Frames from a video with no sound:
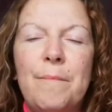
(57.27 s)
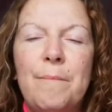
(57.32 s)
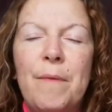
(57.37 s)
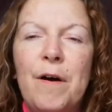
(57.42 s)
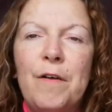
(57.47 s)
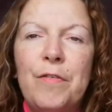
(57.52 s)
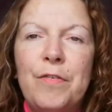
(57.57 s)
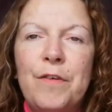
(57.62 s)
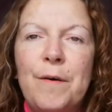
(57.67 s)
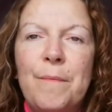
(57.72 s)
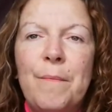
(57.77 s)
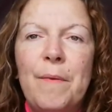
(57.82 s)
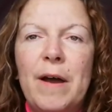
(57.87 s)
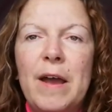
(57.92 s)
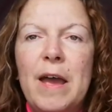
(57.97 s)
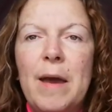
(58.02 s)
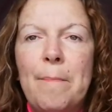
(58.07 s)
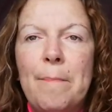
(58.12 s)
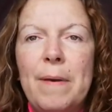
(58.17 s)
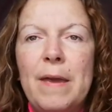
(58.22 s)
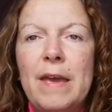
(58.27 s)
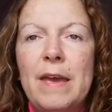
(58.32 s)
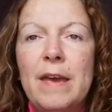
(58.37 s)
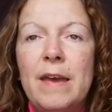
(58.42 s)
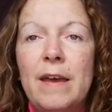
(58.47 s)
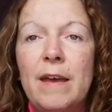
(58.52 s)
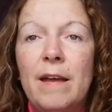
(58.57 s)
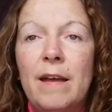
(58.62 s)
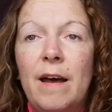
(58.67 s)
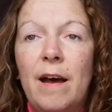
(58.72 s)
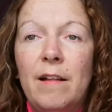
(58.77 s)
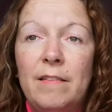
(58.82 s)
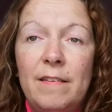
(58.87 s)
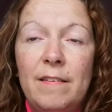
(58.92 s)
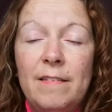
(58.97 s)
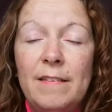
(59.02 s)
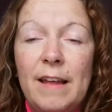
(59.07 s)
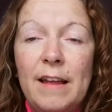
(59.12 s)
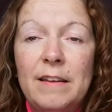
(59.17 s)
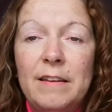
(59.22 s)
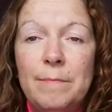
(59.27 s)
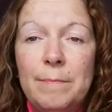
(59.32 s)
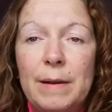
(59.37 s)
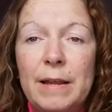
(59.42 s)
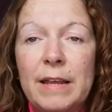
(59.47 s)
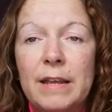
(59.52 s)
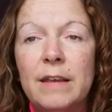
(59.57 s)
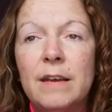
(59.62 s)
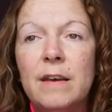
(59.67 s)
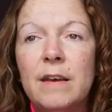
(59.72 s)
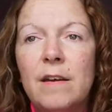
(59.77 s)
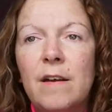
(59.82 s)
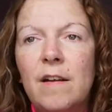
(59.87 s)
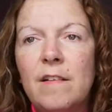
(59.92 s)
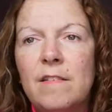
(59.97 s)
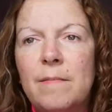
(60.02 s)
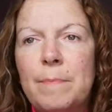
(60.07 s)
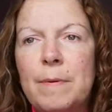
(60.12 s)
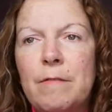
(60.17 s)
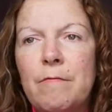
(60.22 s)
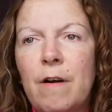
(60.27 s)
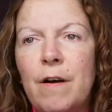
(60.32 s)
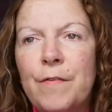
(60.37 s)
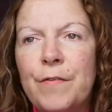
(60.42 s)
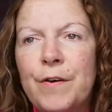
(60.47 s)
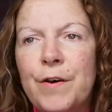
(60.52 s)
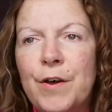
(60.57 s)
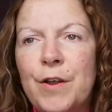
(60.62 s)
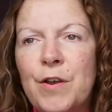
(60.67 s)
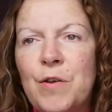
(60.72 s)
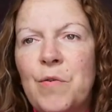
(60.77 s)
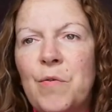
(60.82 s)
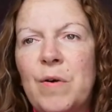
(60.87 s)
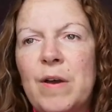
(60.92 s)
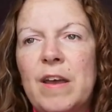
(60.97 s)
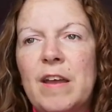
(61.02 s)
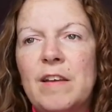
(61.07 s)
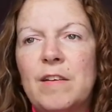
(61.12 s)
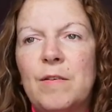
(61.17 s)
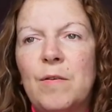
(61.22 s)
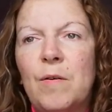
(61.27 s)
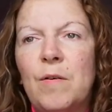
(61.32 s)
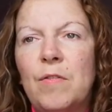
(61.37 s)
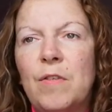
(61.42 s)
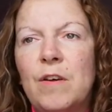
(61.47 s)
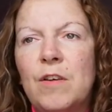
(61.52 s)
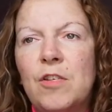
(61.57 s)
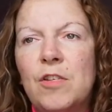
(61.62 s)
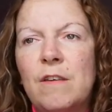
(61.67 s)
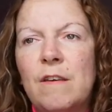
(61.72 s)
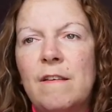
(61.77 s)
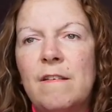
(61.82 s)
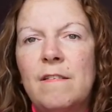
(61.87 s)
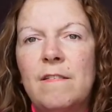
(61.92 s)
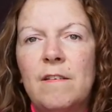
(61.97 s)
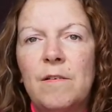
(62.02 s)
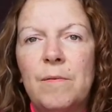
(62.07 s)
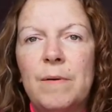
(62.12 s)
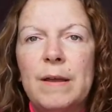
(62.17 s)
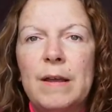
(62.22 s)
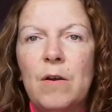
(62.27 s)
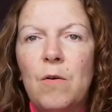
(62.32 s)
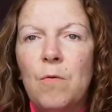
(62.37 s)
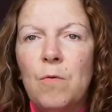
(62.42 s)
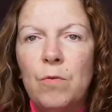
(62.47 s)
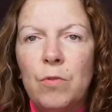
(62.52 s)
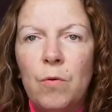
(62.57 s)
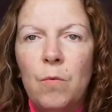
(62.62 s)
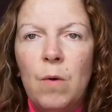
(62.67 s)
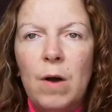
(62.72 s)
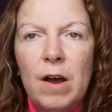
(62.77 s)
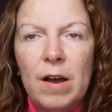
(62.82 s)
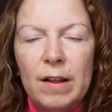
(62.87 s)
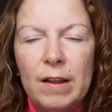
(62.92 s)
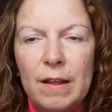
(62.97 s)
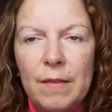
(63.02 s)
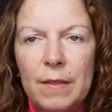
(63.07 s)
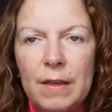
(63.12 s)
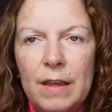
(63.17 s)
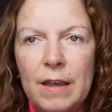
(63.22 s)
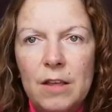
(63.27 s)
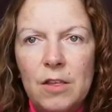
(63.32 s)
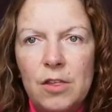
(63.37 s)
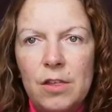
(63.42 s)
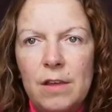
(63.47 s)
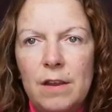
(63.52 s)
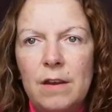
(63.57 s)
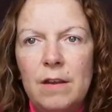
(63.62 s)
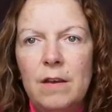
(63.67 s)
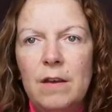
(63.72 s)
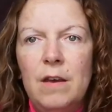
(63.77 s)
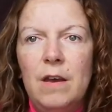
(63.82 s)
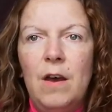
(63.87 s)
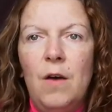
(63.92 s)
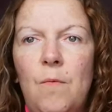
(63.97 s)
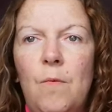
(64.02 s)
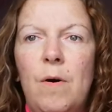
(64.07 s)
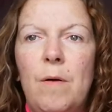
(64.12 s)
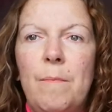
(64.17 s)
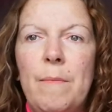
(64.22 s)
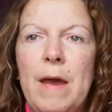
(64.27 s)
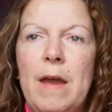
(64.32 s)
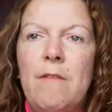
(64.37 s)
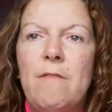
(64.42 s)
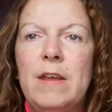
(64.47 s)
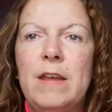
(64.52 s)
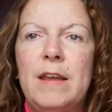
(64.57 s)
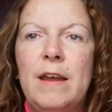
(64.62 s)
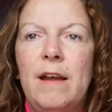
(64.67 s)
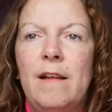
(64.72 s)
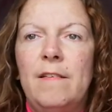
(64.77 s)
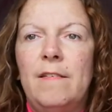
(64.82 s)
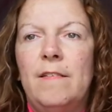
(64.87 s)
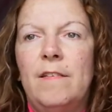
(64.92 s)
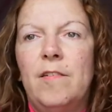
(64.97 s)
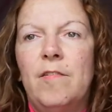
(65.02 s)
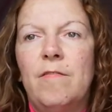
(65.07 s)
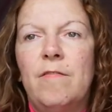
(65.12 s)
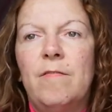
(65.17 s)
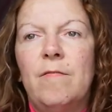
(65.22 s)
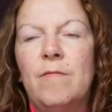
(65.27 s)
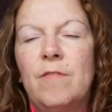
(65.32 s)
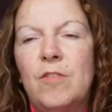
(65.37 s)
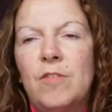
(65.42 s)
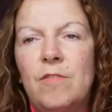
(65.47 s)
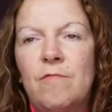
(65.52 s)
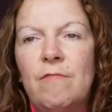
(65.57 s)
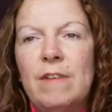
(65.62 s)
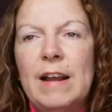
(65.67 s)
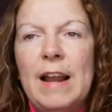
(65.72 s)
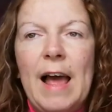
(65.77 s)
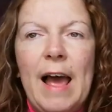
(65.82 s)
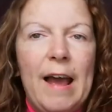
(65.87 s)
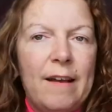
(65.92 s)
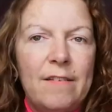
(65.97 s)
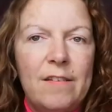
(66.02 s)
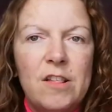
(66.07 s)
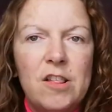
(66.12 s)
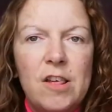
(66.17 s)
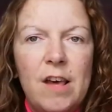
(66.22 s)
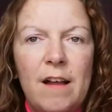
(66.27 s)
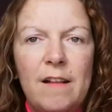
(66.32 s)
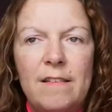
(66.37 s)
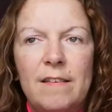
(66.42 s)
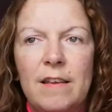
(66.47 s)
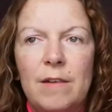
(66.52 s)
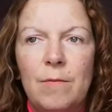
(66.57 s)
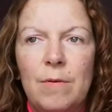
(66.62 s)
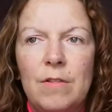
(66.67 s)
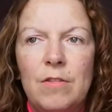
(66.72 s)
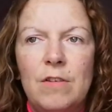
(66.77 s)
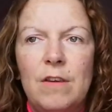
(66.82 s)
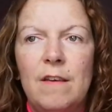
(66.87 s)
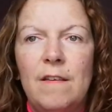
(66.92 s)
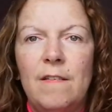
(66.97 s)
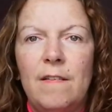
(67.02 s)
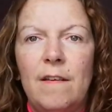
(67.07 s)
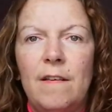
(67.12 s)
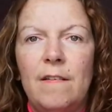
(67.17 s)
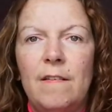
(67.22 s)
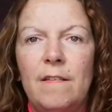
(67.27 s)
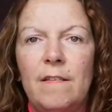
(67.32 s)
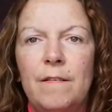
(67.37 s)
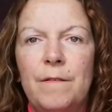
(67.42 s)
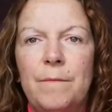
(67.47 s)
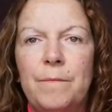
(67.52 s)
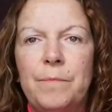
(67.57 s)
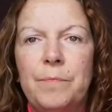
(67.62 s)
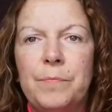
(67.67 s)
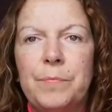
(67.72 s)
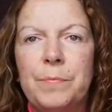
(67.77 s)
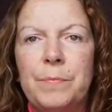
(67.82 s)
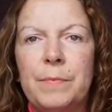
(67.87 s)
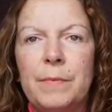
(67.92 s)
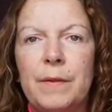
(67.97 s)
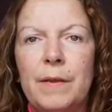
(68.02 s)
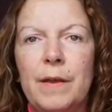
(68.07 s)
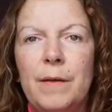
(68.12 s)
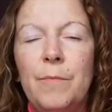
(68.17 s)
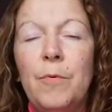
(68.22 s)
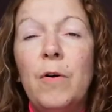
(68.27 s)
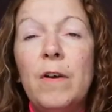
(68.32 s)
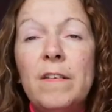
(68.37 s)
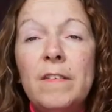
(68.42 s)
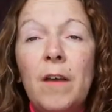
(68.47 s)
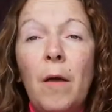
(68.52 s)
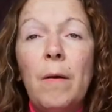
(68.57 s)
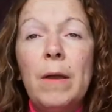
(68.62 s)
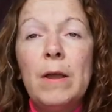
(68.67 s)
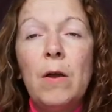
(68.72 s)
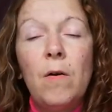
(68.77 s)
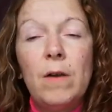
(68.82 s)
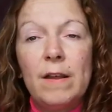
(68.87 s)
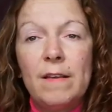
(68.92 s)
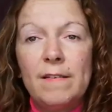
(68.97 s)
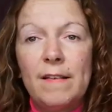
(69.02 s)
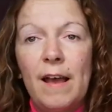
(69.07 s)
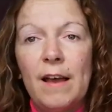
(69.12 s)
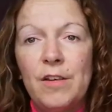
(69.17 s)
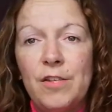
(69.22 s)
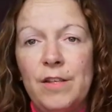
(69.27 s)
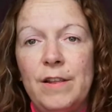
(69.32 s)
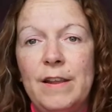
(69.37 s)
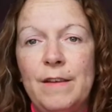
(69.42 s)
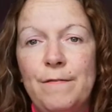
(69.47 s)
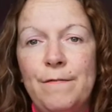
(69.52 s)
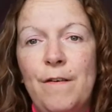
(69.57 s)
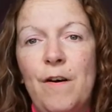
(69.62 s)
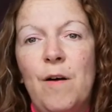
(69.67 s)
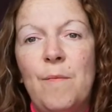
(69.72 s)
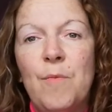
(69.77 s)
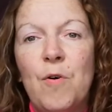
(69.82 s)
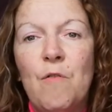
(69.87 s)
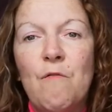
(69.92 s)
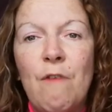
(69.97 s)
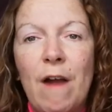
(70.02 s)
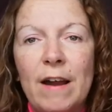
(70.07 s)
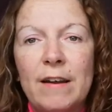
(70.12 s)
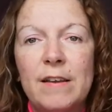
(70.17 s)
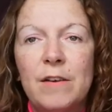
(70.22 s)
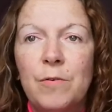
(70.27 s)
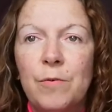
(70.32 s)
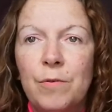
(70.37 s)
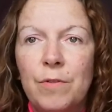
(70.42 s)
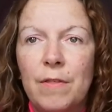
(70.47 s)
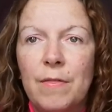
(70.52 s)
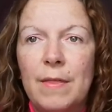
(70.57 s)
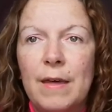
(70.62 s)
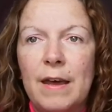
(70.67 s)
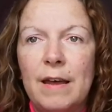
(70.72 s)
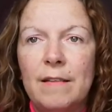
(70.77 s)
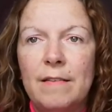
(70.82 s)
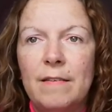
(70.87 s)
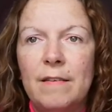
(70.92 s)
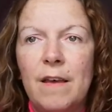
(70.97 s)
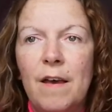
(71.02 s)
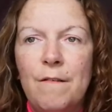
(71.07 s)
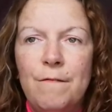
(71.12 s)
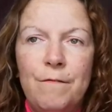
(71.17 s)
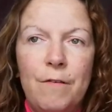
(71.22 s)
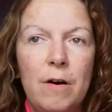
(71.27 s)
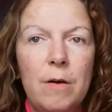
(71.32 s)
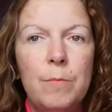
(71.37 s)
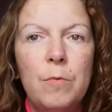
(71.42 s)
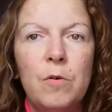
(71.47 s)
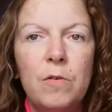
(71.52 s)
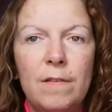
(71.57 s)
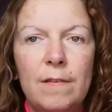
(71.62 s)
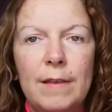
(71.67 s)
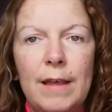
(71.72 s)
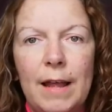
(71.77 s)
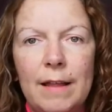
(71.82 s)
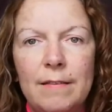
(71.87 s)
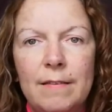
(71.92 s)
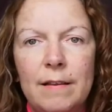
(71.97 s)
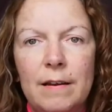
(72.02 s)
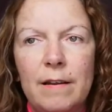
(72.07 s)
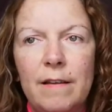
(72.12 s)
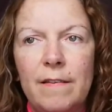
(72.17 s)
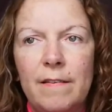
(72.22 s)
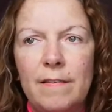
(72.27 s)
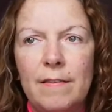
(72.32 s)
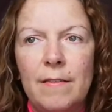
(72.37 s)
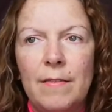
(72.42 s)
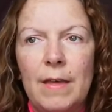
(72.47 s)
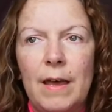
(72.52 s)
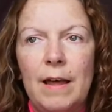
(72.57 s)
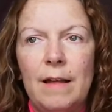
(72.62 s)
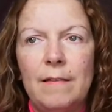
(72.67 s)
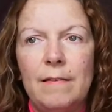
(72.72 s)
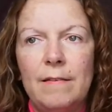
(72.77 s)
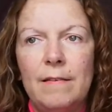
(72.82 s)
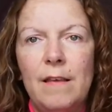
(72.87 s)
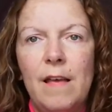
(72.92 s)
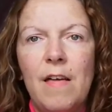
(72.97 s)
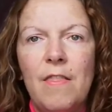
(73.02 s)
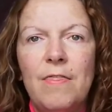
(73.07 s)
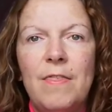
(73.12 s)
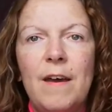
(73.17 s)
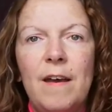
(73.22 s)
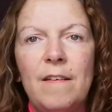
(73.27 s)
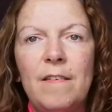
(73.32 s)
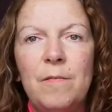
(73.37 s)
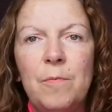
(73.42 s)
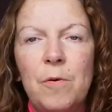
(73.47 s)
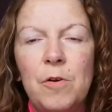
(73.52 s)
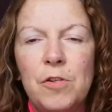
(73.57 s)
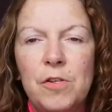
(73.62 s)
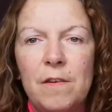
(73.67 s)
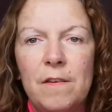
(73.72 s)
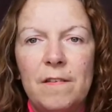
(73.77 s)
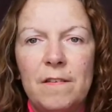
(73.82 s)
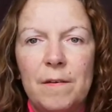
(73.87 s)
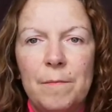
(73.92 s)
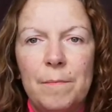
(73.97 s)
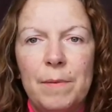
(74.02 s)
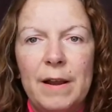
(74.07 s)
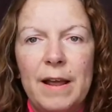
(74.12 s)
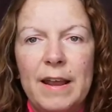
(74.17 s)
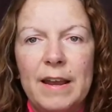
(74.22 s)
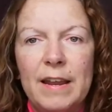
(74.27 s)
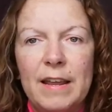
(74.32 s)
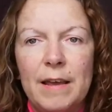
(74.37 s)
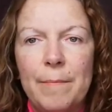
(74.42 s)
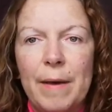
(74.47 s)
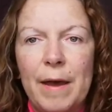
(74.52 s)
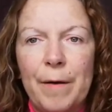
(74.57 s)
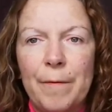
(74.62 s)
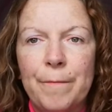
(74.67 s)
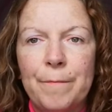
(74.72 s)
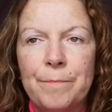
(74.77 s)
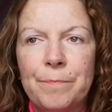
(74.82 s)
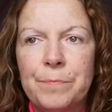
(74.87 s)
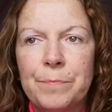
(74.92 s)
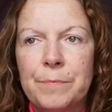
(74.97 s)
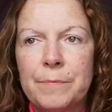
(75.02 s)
Martha might appear, understandably, to be rather annoyed that she's doing all the work in the kitchen while Mary gets to relax chatting with Jesus. What is going on is actually far more radical than that, far more scandalous than that. That's what she's complaining about.